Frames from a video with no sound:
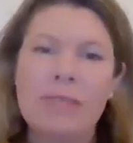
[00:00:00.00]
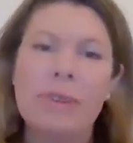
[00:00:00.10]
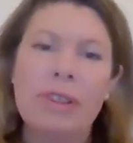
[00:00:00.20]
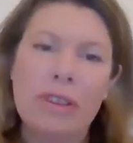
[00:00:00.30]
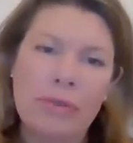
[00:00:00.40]
that's
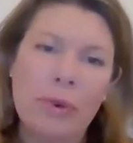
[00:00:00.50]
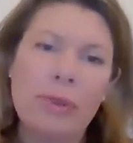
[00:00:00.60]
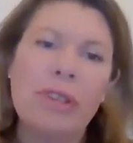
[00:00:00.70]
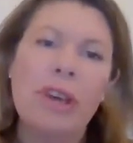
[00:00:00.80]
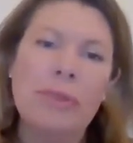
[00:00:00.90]
where the
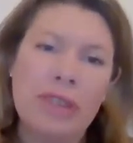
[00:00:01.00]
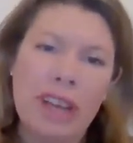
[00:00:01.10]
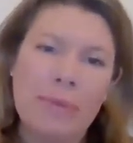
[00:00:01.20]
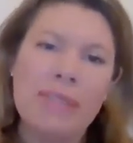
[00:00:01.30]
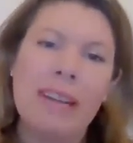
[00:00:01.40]
divorce coach
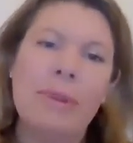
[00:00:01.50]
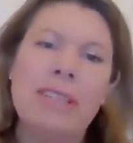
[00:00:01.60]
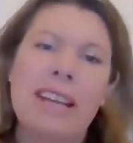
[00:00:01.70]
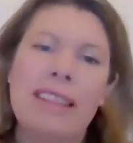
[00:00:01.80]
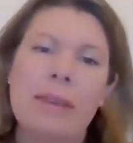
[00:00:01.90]
comes in. We
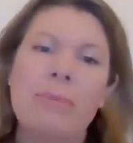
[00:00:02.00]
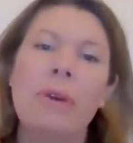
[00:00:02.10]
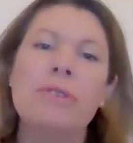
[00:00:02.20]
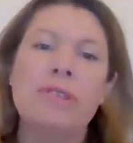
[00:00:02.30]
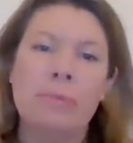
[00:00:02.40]
take the
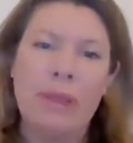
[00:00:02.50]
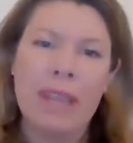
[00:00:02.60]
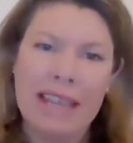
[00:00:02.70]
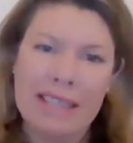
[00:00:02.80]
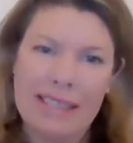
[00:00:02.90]
emotional
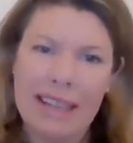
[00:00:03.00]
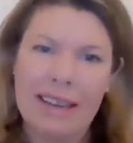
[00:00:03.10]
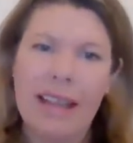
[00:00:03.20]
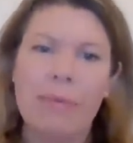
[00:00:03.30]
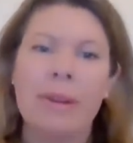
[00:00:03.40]
piece and
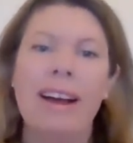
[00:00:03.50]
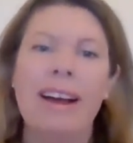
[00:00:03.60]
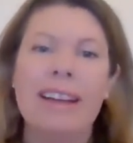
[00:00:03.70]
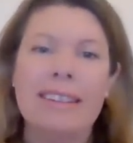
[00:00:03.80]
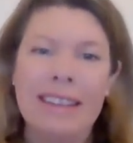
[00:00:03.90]
help
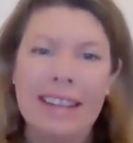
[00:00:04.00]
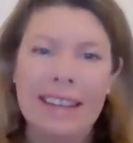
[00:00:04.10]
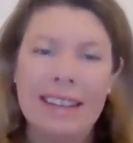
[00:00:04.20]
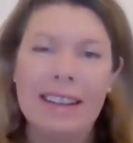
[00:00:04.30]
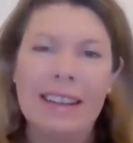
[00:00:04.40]
guide
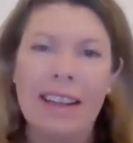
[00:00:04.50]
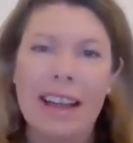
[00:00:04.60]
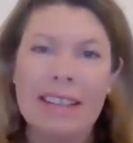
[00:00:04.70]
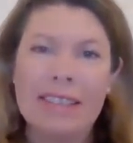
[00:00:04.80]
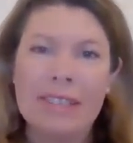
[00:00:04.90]
the
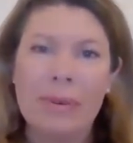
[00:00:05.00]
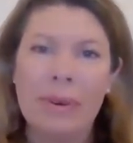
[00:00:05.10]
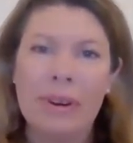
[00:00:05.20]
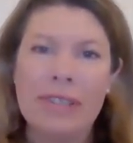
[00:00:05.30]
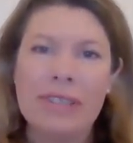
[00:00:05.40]
clients
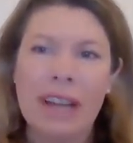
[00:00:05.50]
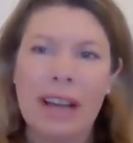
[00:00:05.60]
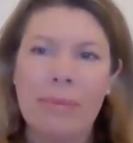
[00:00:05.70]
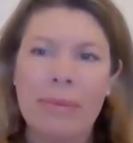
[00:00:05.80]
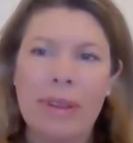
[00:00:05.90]
towards
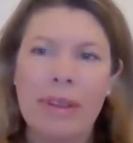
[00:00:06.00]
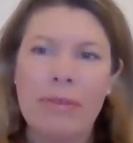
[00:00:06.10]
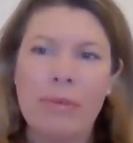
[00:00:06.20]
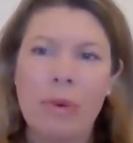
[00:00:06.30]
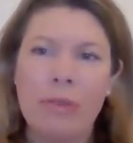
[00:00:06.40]
kind
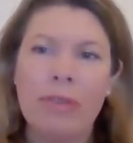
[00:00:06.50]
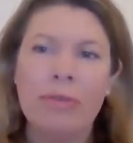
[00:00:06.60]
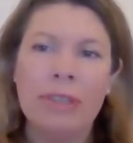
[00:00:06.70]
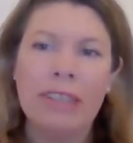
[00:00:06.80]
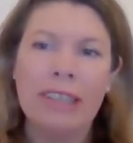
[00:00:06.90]
of a more
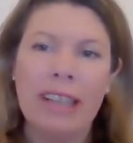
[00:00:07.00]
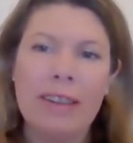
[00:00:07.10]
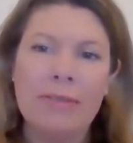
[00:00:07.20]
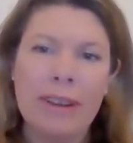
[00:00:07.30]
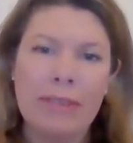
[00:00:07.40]
fulfilled
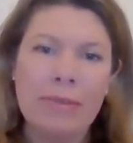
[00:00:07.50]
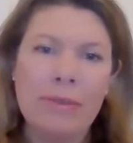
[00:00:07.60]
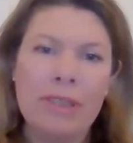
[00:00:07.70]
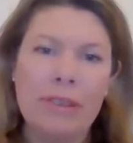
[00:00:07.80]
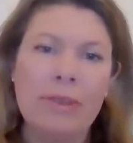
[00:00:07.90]
life
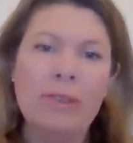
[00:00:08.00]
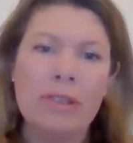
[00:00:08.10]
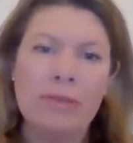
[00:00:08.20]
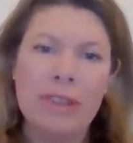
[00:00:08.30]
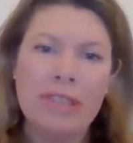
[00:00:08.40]
afterwards and a
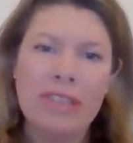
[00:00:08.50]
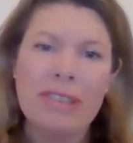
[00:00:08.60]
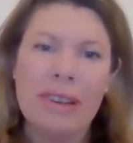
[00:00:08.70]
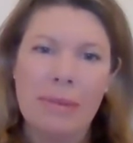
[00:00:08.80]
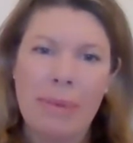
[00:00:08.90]
future vision
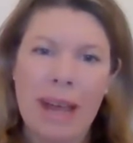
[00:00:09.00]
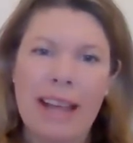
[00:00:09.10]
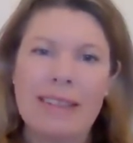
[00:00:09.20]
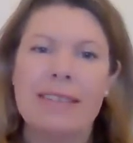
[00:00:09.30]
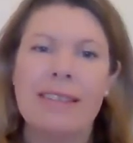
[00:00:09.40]

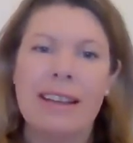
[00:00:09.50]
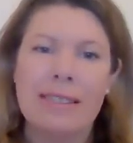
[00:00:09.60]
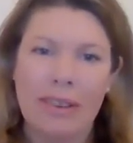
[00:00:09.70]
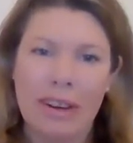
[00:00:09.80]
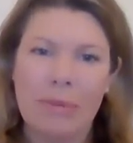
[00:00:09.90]
past that
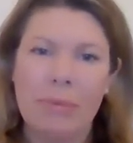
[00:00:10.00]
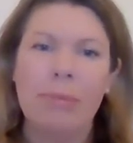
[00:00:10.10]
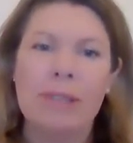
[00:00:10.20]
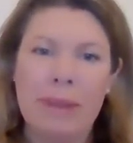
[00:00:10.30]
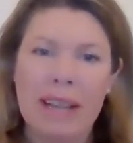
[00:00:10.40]
dark
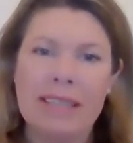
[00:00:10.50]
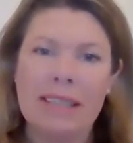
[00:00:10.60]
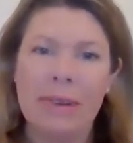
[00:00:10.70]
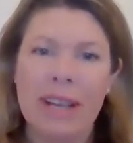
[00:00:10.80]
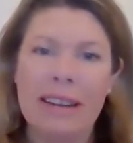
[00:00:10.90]
space
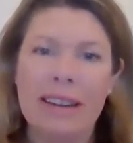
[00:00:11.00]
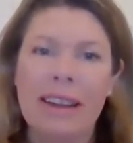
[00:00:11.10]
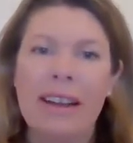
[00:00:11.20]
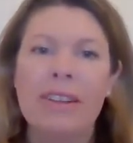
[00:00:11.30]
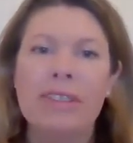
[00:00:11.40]
they're in
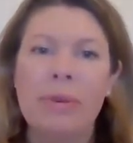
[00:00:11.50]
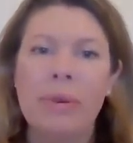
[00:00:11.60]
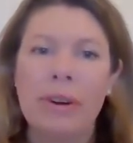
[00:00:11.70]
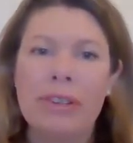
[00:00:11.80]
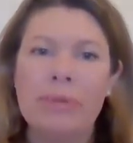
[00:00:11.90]

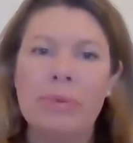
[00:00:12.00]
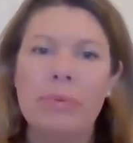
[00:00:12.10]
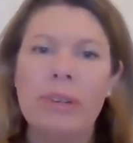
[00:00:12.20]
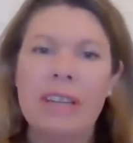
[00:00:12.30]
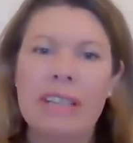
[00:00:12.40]
towards
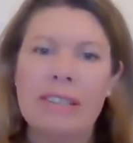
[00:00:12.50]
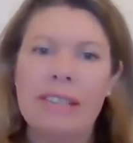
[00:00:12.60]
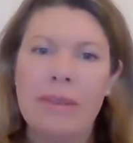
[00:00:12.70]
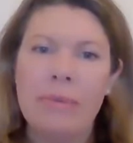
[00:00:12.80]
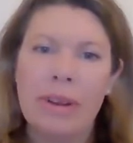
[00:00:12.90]
what it is
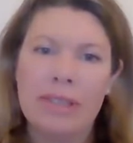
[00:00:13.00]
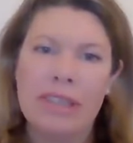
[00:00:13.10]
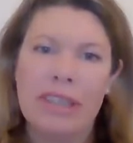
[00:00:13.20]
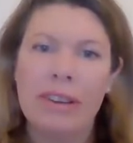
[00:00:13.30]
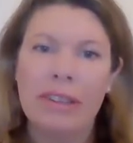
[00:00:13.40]
they want
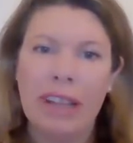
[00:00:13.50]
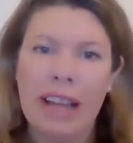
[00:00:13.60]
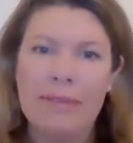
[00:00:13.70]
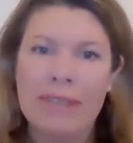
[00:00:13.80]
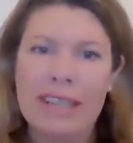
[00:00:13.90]
in their
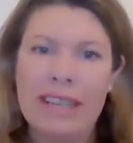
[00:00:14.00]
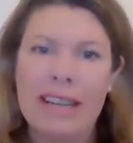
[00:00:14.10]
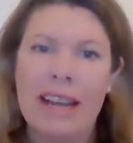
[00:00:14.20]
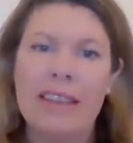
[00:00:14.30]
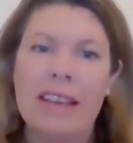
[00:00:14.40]
lives.
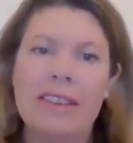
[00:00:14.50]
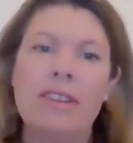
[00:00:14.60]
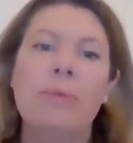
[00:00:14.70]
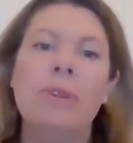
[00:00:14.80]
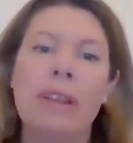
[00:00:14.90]
And then
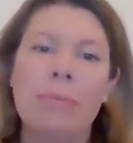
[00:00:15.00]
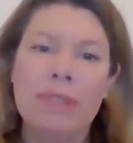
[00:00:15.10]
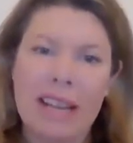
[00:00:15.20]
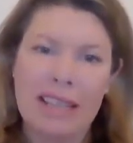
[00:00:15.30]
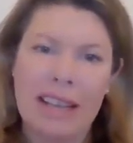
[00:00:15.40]
you would then
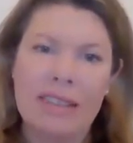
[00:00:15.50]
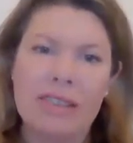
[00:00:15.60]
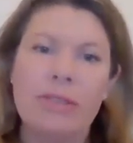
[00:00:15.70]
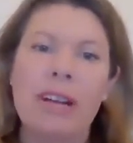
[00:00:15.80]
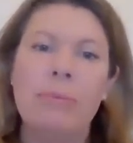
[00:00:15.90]
take that
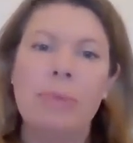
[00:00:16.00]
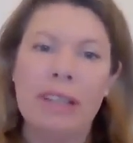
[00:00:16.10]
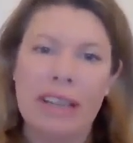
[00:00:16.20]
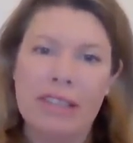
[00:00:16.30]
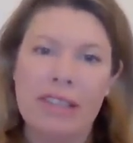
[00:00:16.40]
and try and build
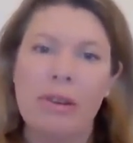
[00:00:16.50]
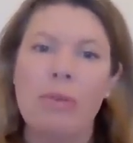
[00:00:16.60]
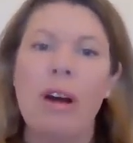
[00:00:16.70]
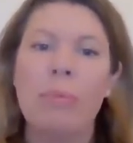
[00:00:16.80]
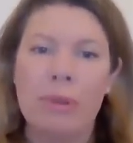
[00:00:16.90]
that into the
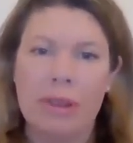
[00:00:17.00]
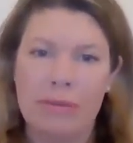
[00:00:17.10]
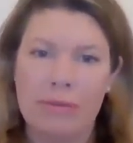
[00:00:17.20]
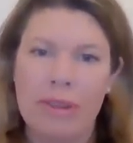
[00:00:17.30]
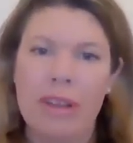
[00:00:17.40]

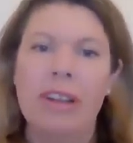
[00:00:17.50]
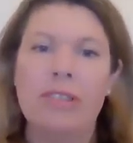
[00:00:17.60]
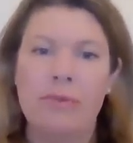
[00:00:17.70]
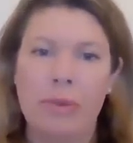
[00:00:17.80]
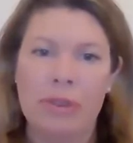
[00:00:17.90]
cooperative
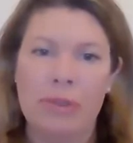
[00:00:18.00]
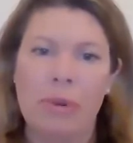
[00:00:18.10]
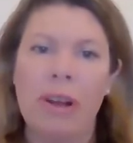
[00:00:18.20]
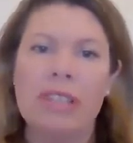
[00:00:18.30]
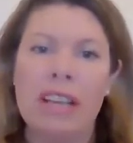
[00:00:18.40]
divorce
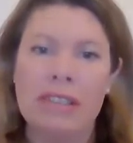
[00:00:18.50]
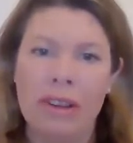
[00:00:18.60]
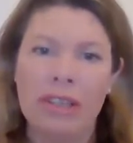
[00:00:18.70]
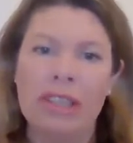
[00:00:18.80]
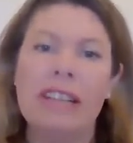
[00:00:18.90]
process and
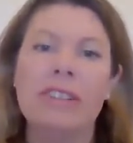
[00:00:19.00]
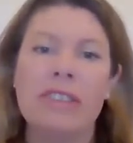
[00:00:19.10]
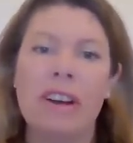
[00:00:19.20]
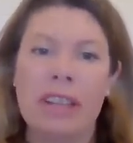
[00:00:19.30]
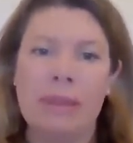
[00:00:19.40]
all the legal
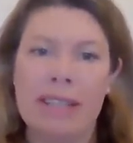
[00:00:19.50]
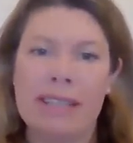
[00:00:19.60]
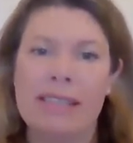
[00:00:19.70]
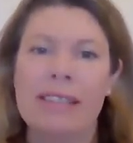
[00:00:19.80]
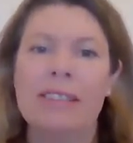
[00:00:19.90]

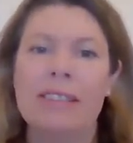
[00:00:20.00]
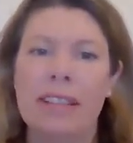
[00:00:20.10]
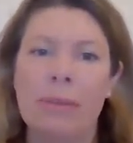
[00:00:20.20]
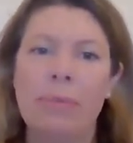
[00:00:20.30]
documents, so that